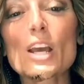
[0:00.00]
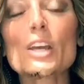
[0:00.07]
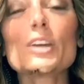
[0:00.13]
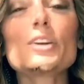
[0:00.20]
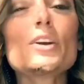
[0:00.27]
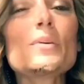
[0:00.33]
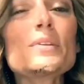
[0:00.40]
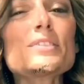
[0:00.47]

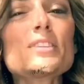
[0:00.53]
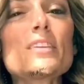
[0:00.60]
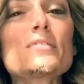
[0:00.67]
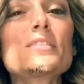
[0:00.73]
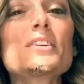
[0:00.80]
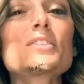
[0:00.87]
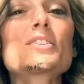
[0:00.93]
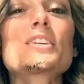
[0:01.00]
You know which
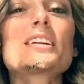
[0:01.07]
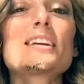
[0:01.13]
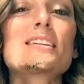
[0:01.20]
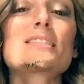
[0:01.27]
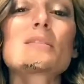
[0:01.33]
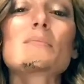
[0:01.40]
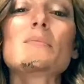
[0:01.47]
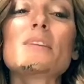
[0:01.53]
definition
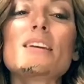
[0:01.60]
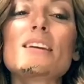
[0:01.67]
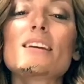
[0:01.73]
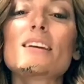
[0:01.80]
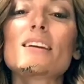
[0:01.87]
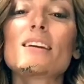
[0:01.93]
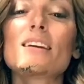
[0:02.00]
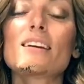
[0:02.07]
hits
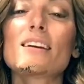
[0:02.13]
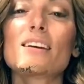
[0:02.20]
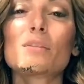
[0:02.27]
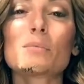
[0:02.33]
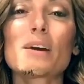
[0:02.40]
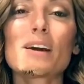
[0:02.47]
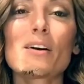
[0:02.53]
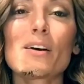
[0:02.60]
me in
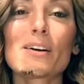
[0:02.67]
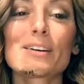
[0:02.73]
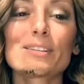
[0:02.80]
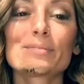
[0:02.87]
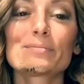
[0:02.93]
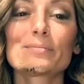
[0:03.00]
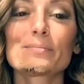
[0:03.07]
my heart?